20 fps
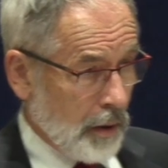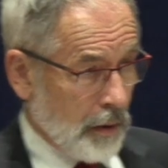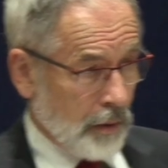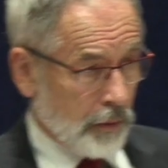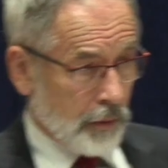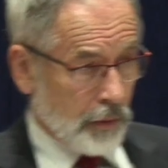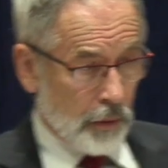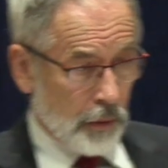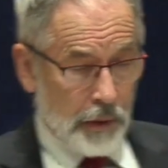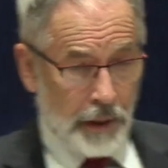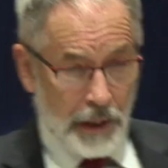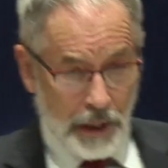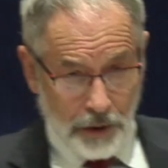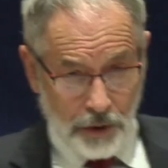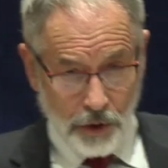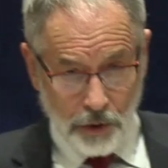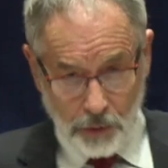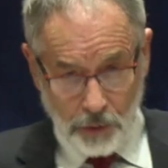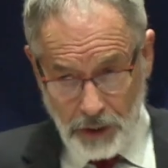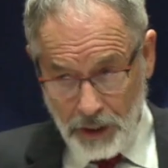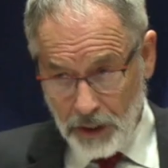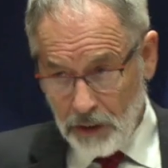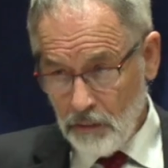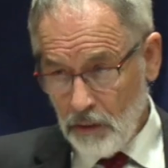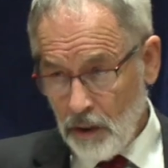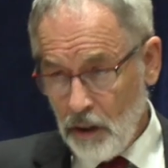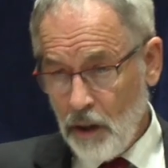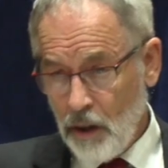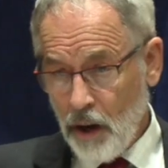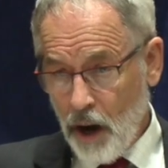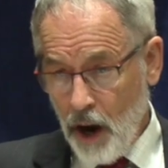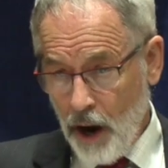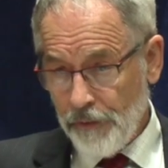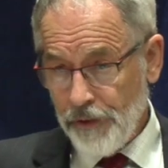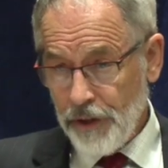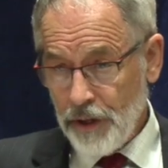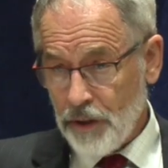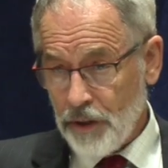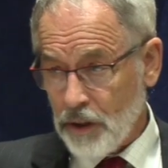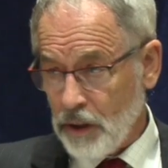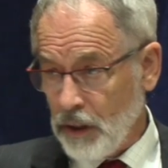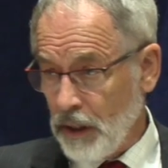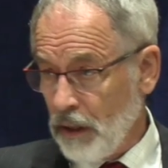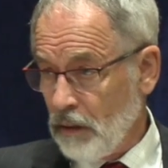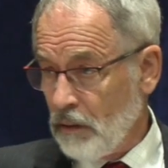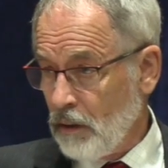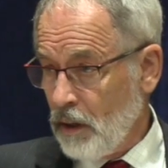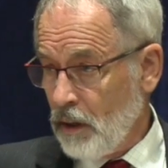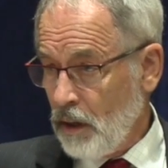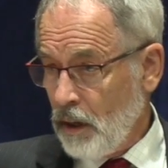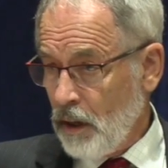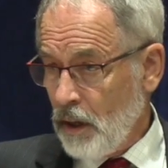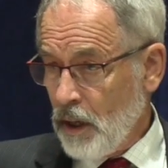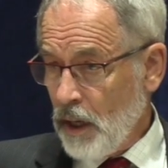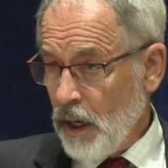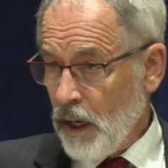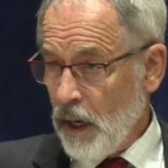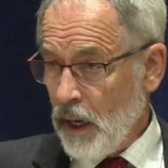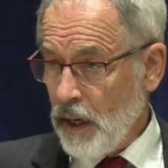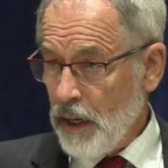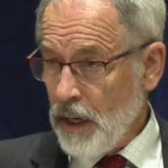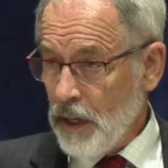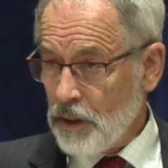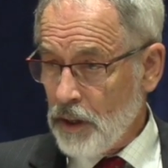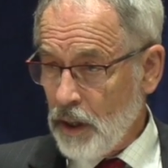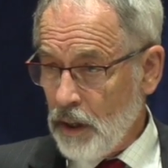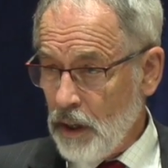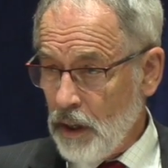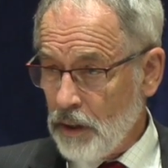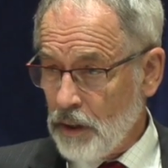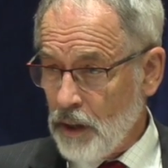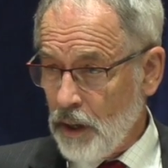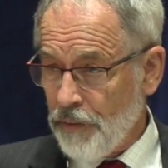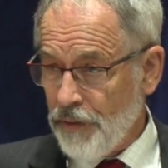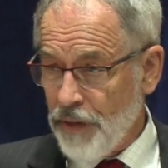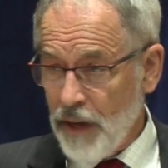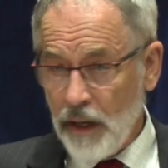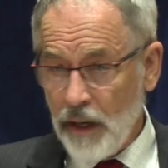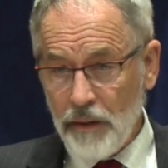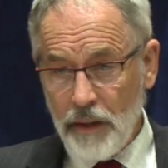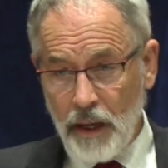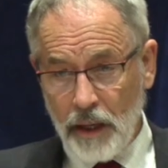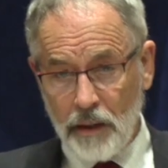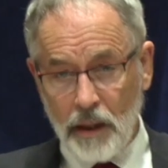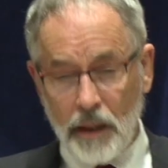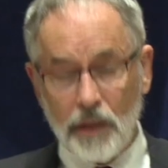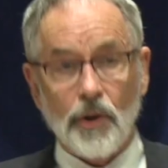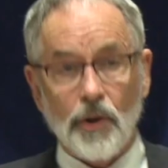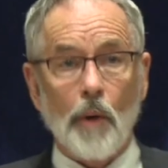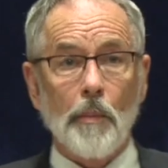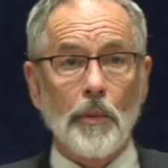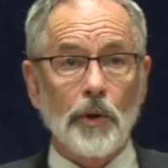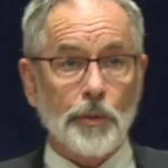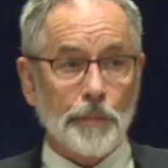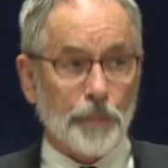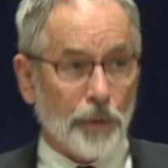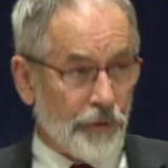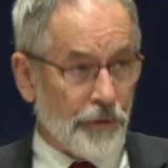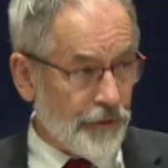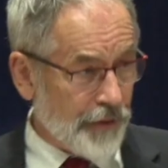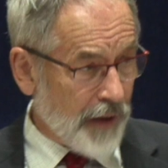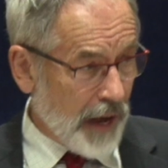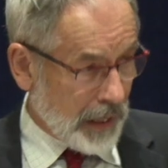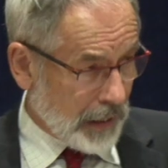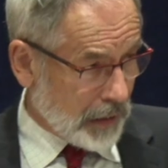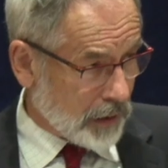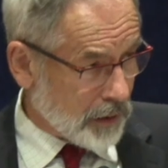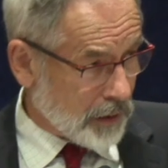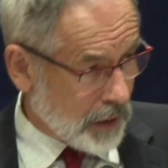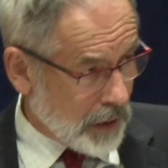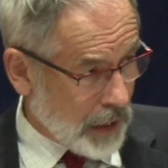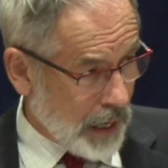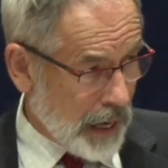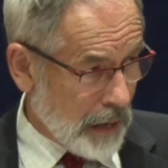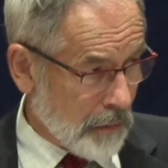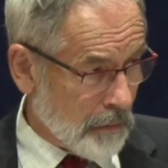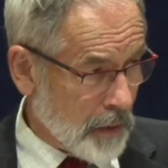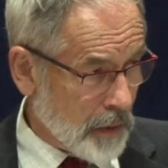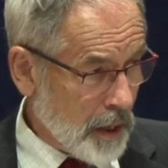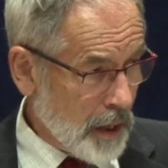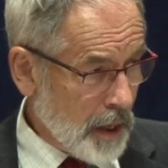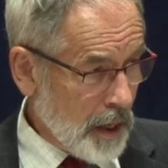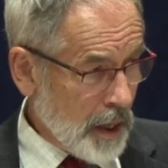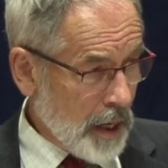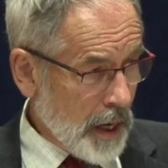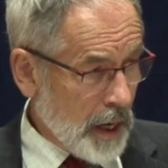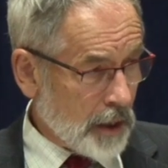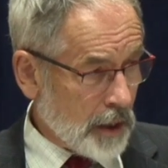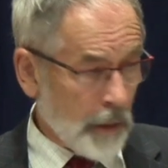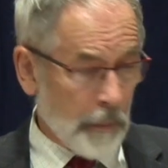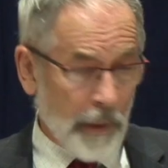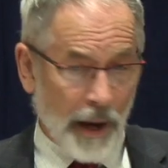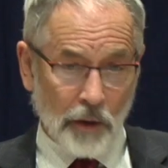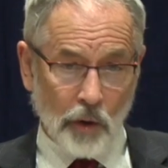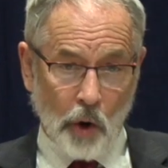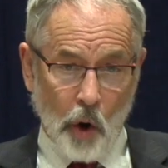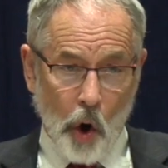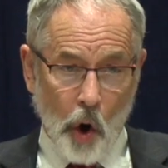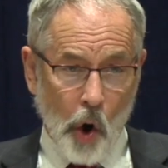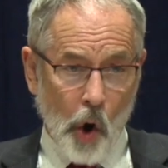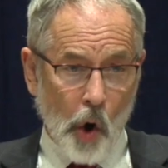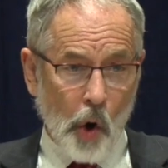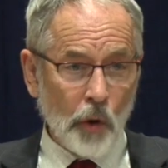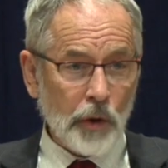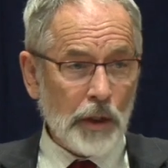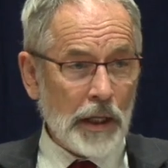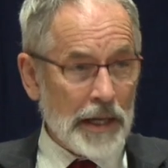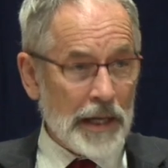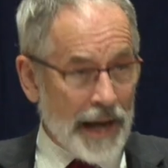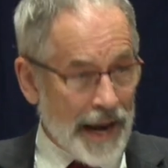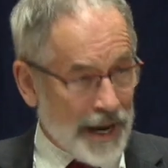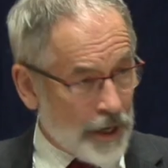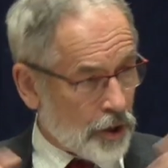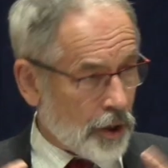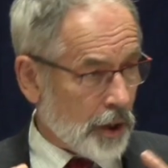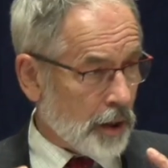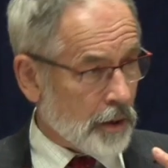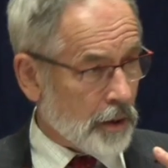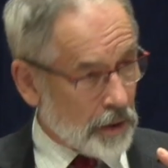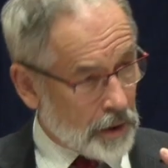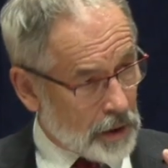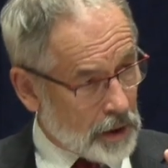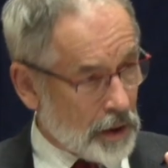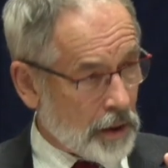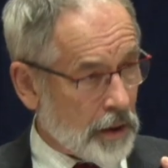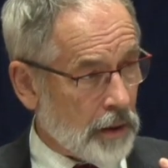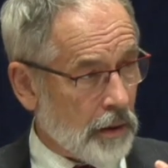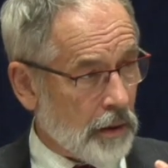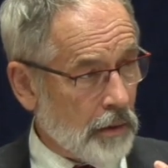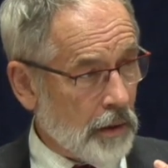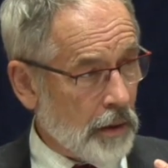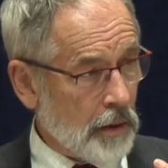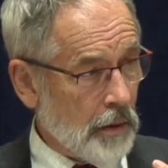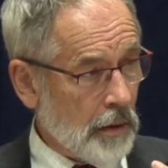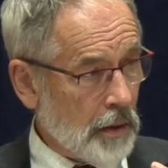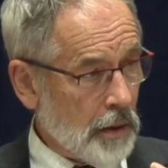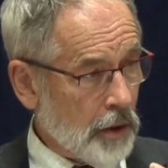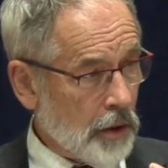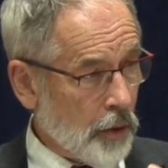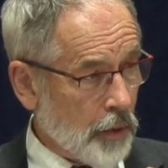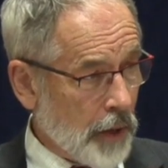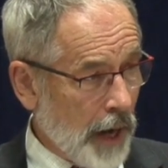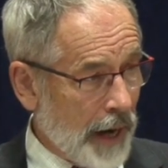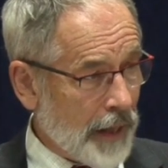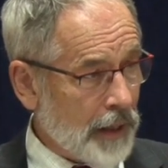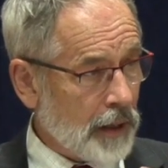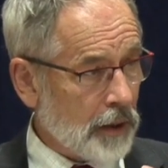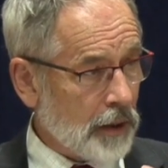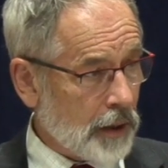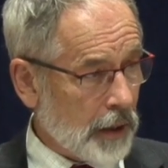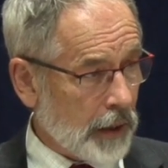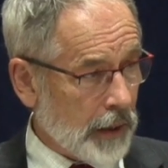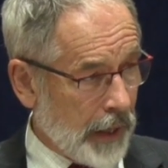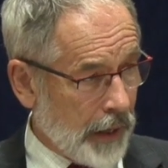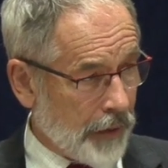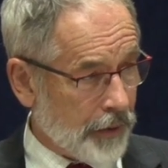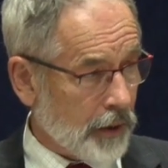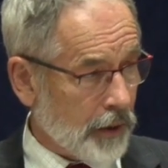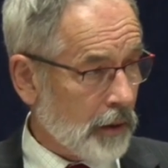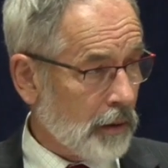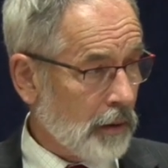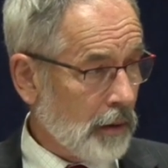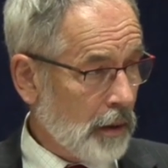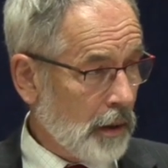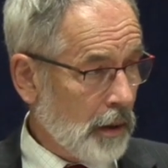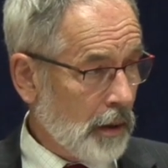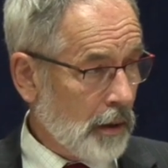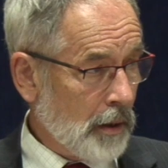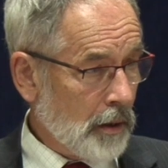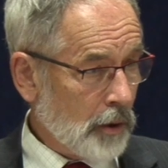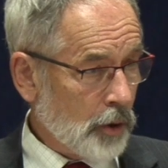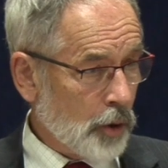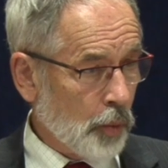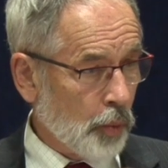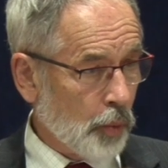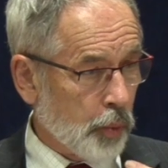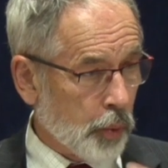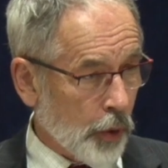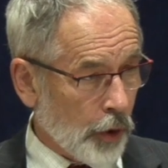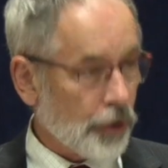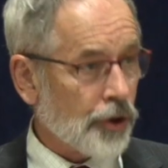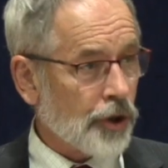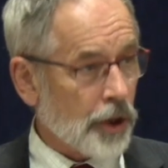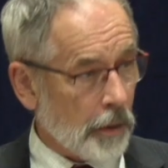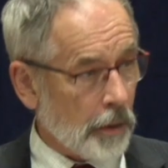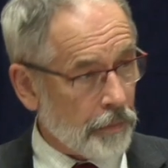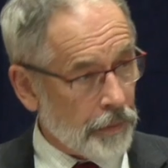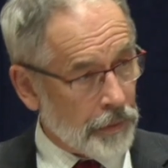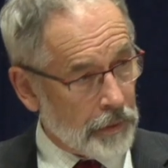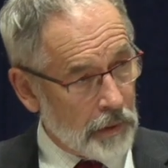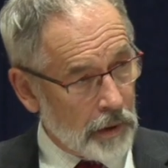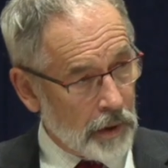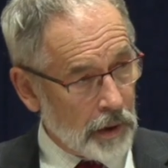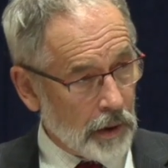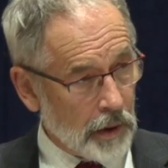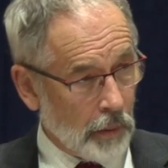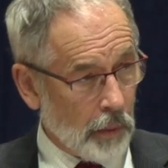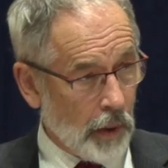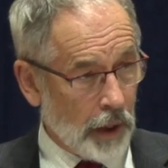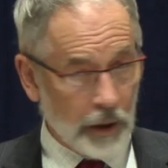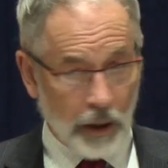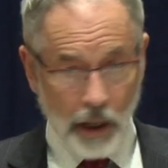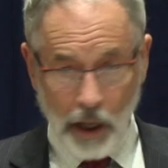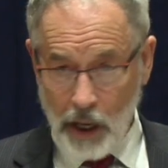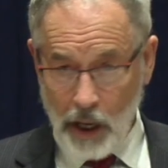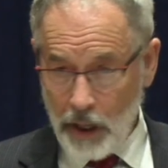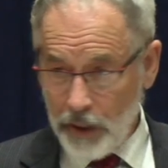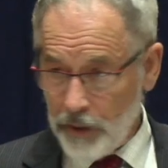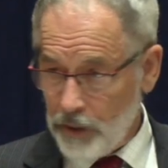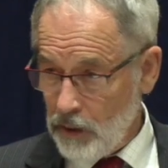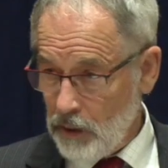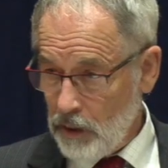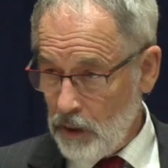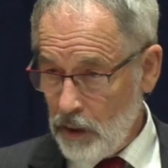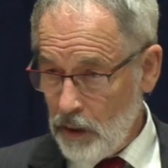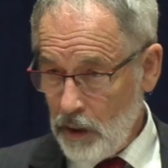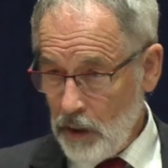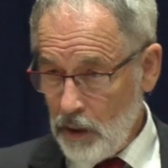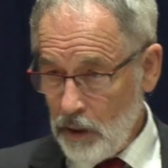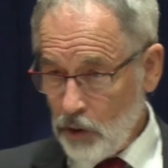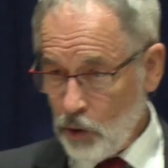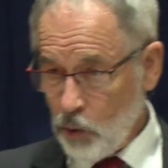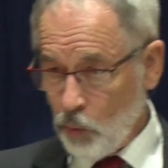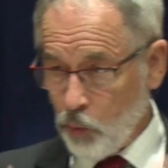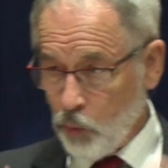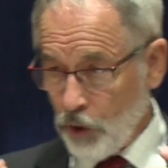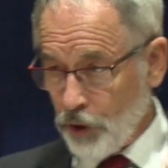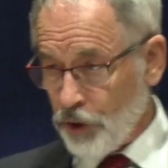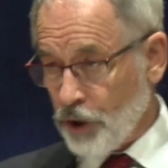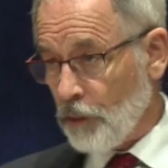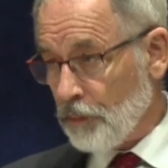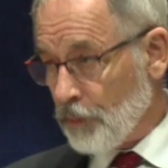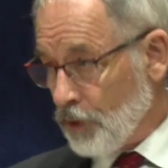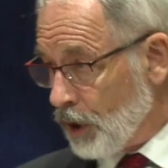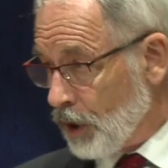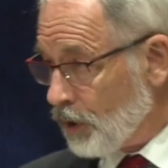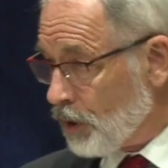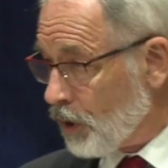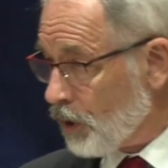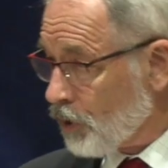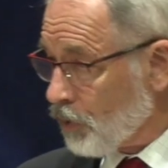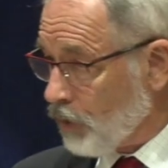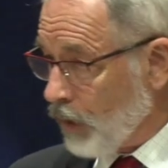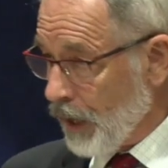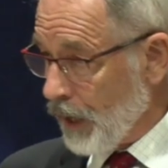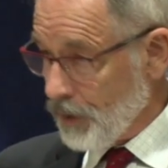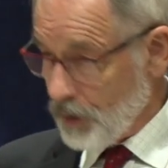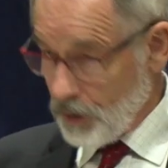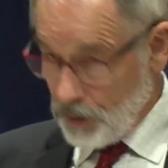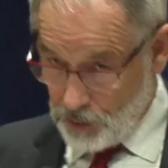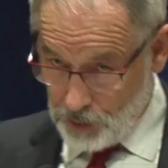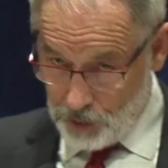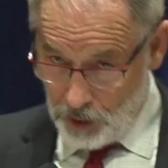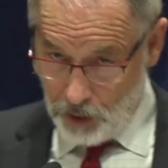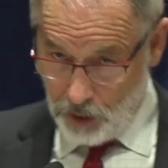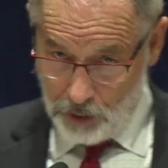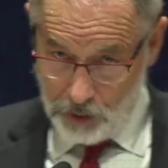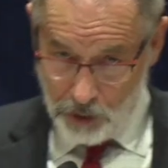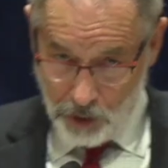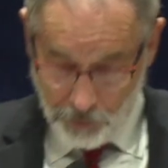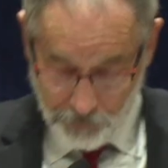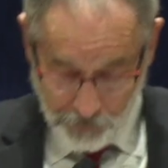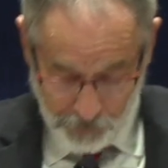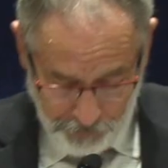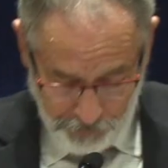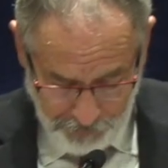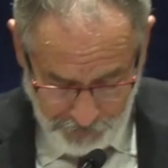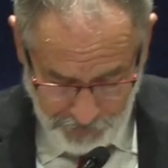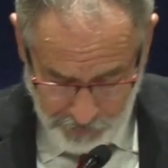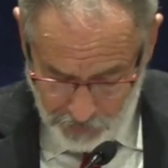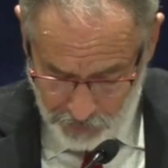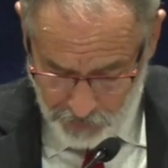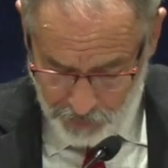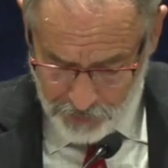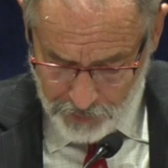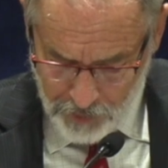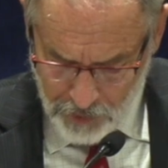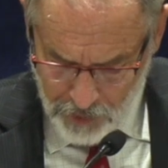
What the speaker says: through history, obviously. It's a thing that, it's almost prophetic, the name. It's about all the nations uniting together to worship the one God, to worship Jesus Christ, the Son of the living God.